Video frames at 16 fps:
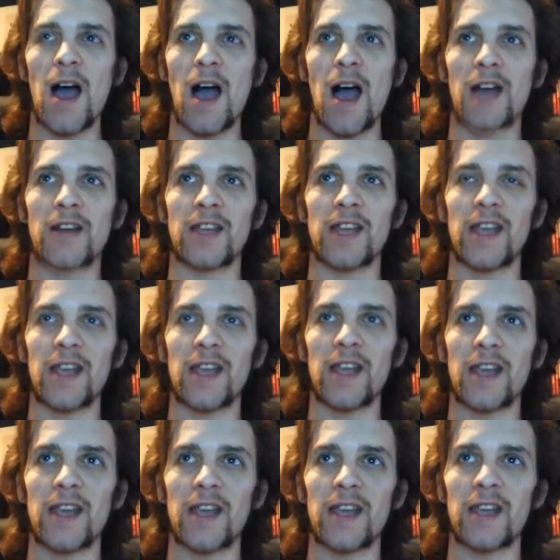and
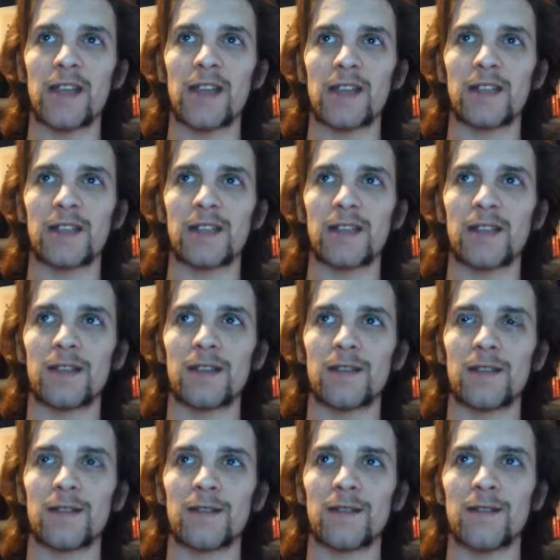he's
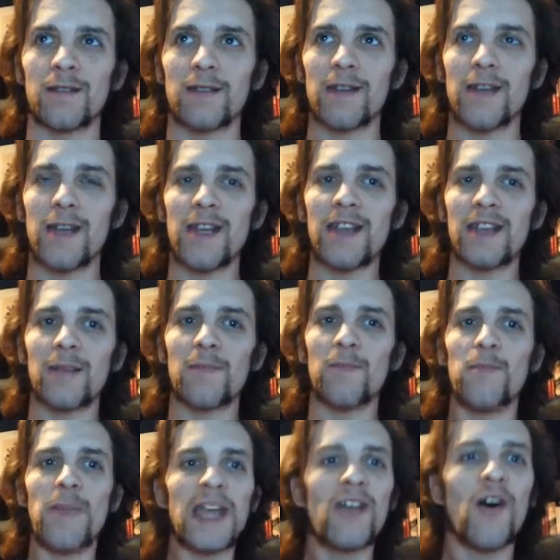a
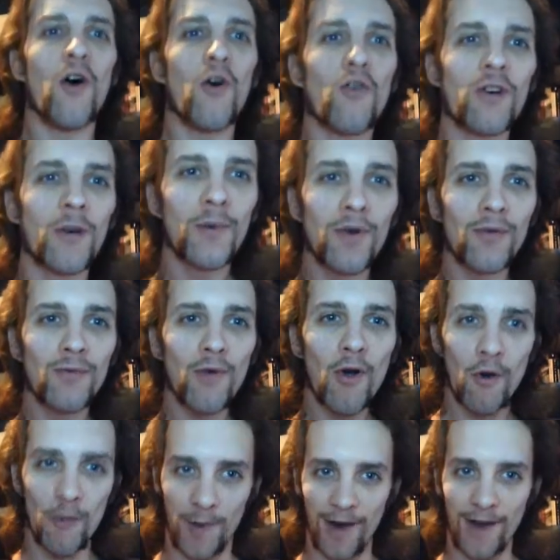big huggable
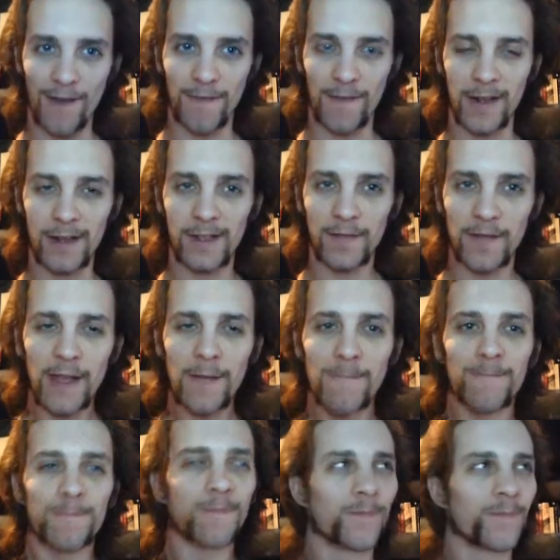robot, effectively.
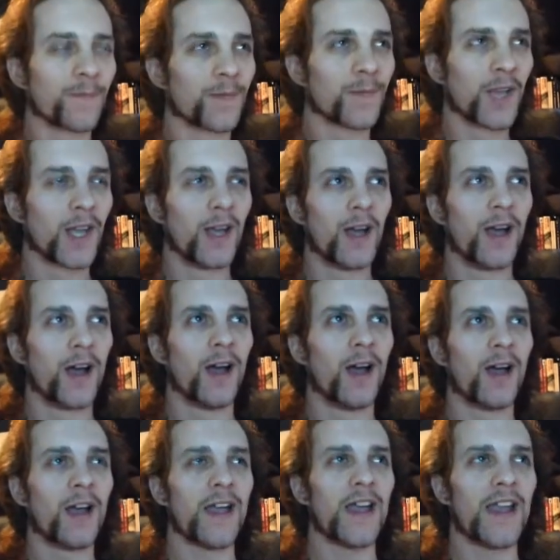
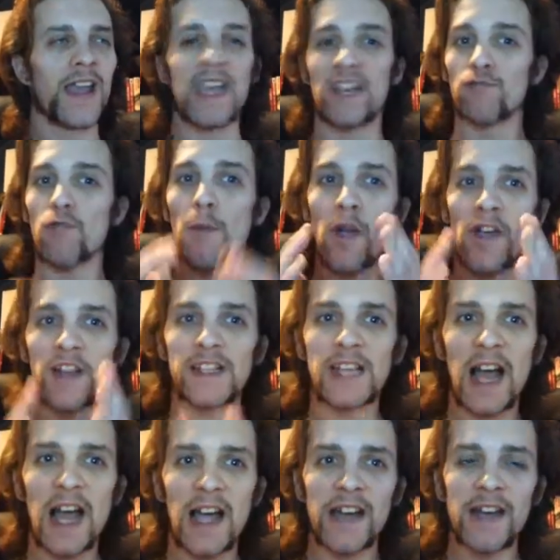He's robot
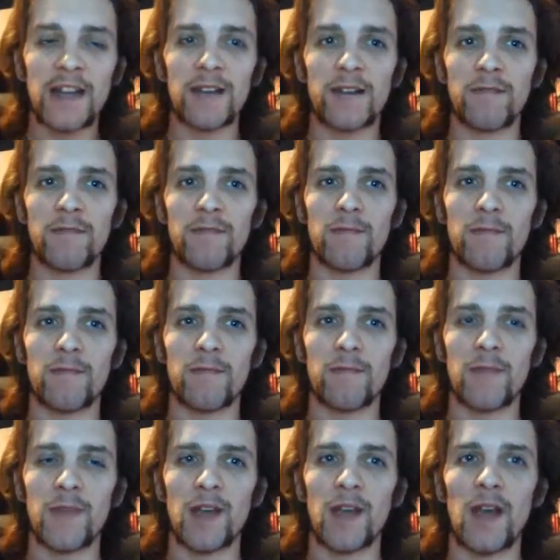inside,
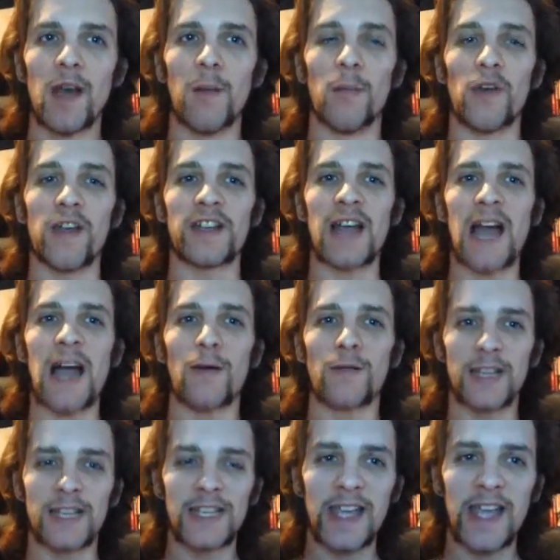but his
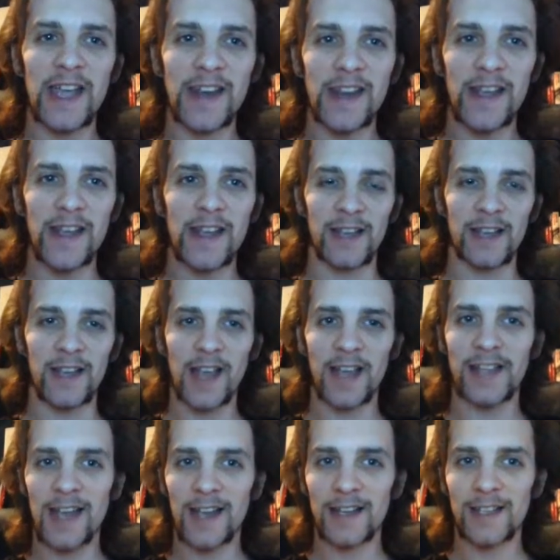outer skin is
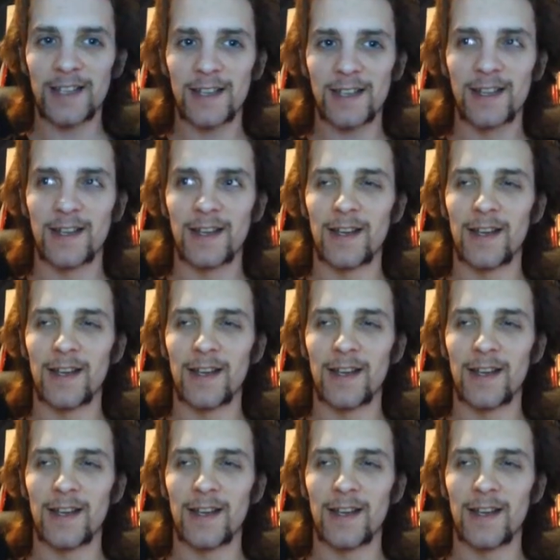latex,